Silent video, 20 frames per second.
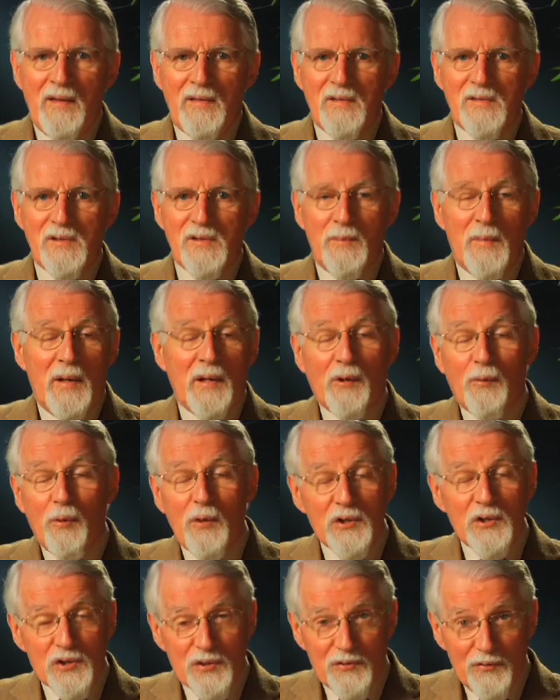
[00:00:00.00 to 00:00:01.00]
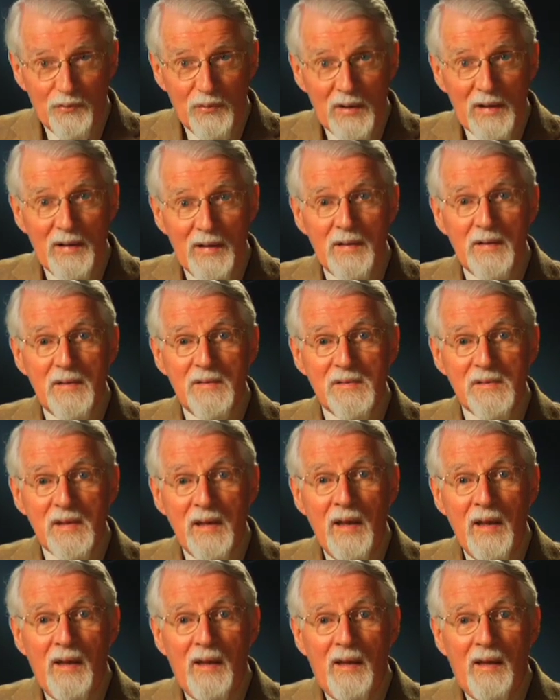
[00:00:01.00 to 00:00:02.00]
So my question really is,
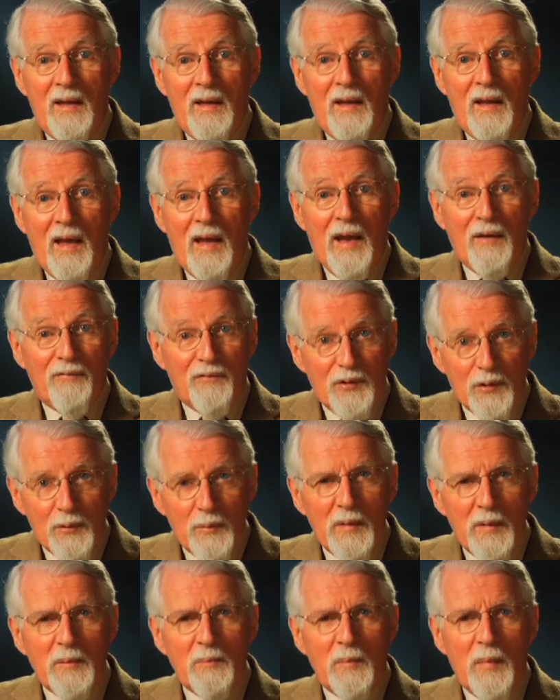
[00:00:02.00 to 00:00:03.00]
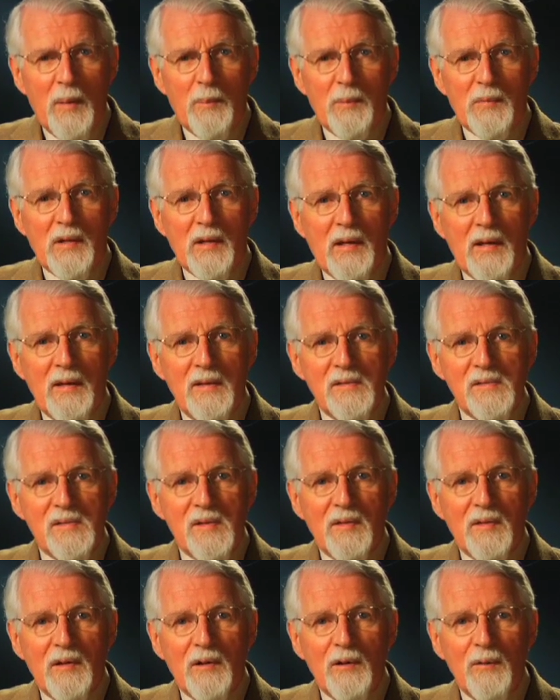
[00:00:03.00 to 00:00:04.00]
have you been baptized
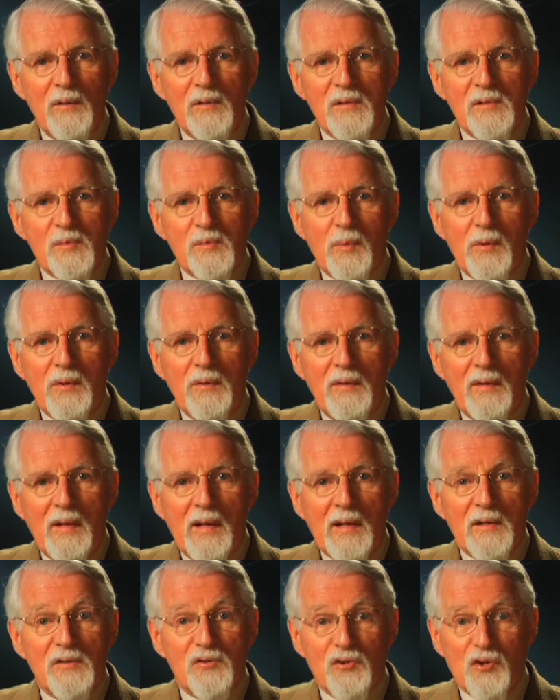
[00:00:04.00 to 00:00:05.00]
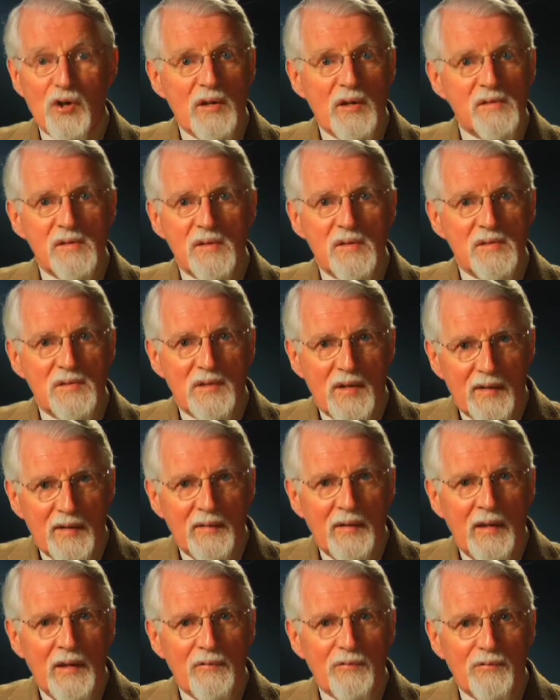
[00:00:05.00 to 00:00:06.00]
in the Holy Spirit? Has Jesus
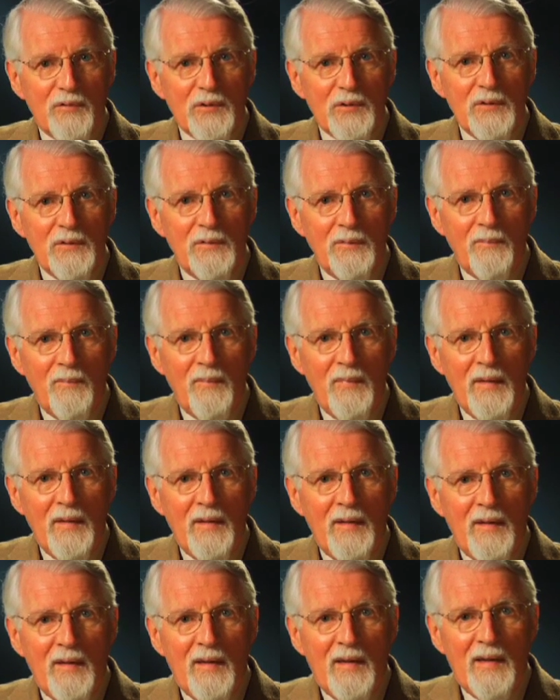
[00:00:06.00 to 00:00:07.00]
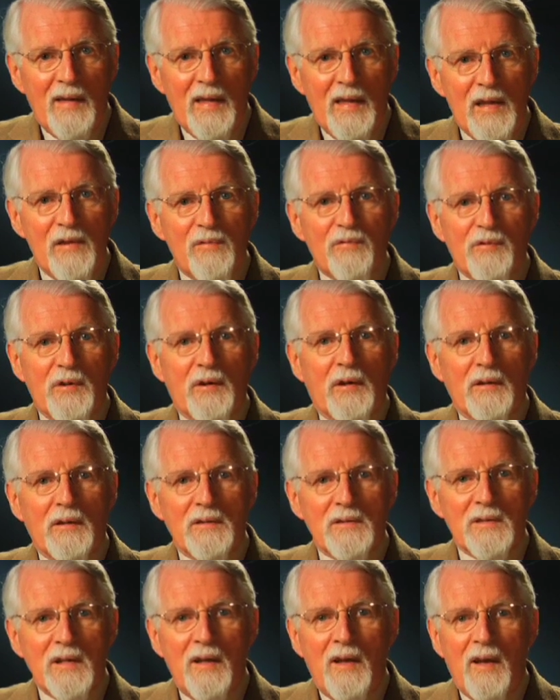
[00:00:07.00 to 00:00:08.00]
done that for you? If
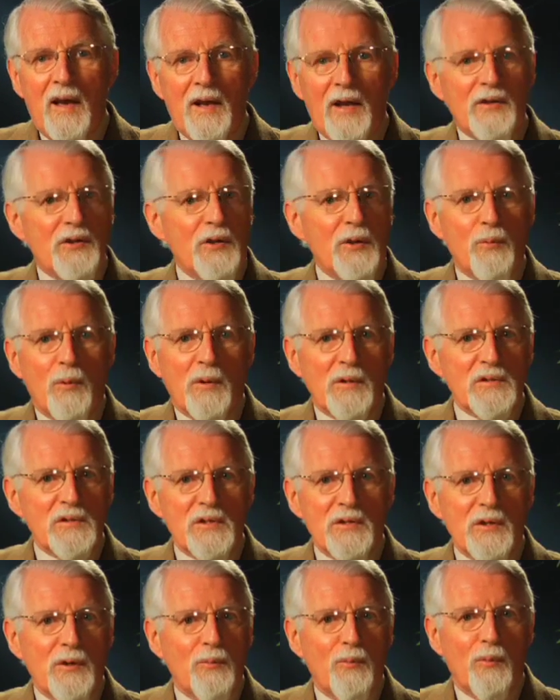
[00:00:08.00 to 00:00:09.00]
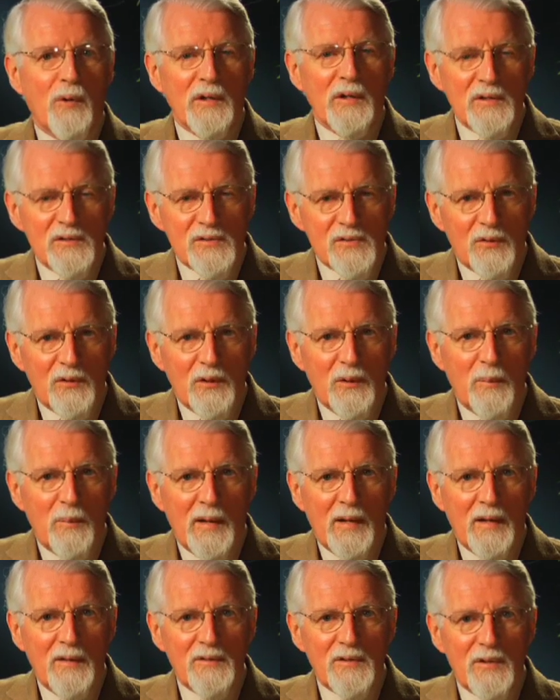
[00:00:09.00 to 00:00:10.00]
not, and you want to know what it's all
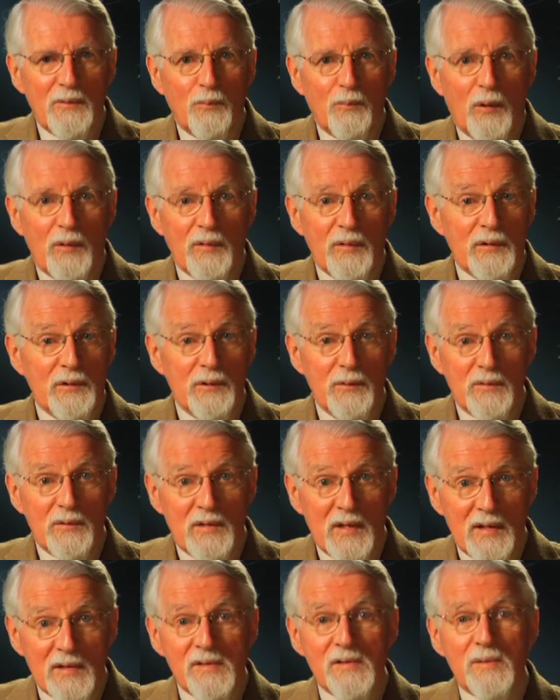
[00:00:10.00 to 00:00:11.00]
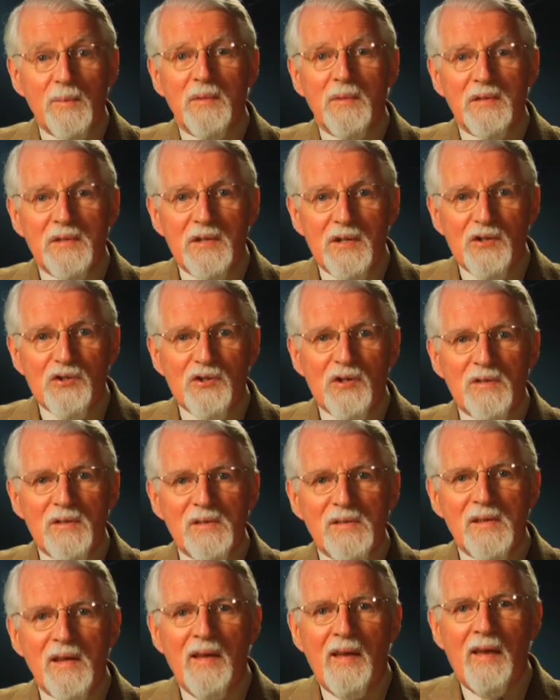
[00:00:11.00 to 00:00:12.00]
about and what the New Testament
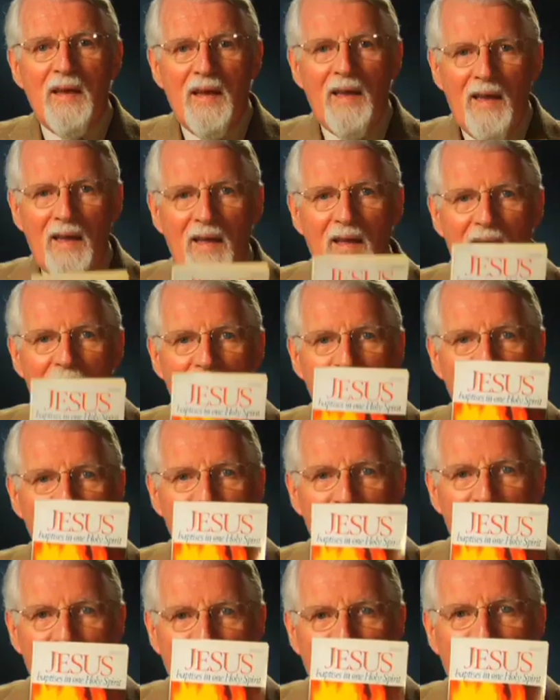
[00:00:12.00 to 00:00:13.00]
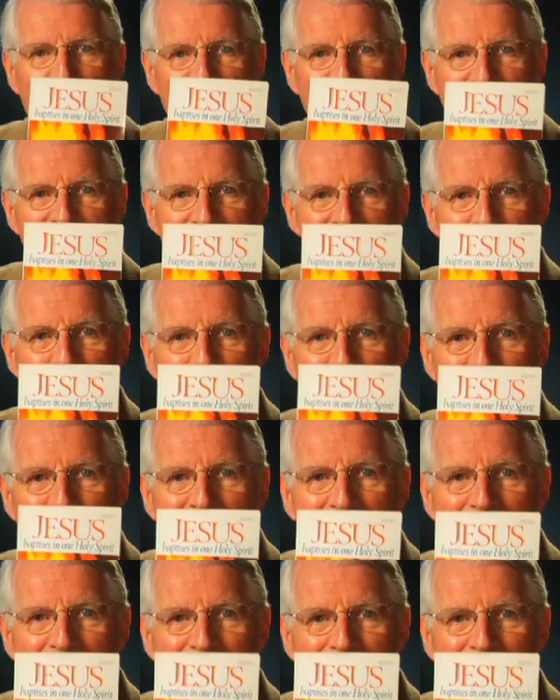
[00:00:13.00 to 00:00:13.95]
teaches, then get this book.